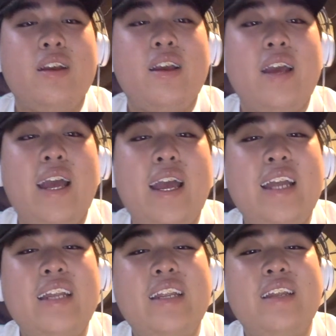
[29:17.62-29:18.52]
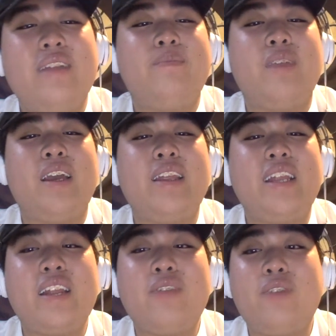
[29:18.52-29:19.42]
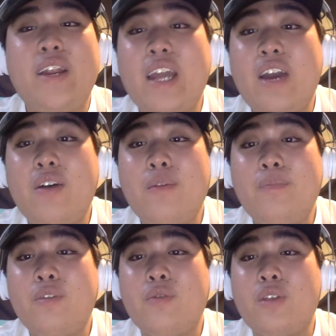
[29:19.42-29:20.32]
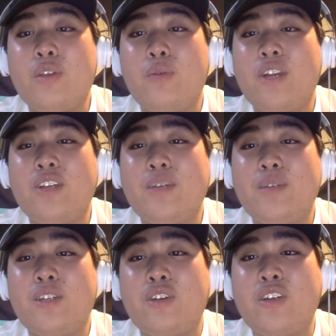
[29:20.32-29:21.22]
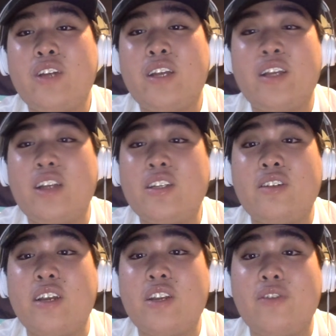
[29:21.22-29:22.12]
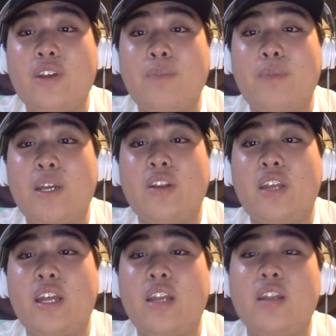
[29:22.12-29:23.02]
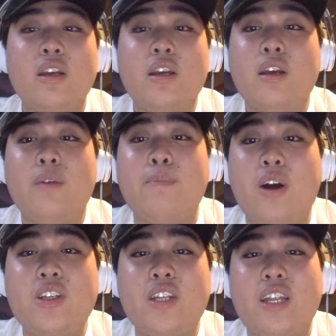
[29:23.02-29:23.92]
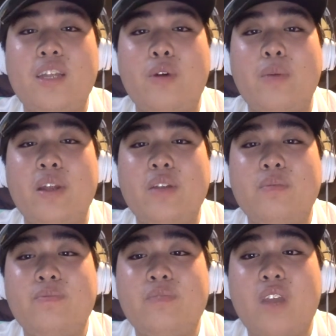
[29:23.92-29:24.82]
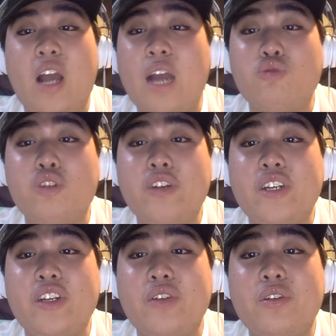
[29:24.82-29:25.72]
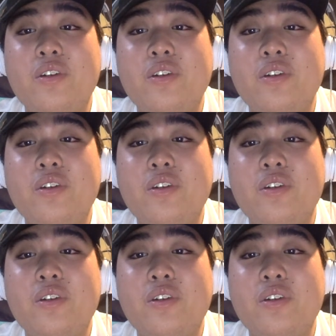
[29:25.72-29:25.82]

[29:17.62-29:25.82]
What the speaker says: And I think that right now, with the way the team's construction, I just like their fit better than Boston at the moment. I really do.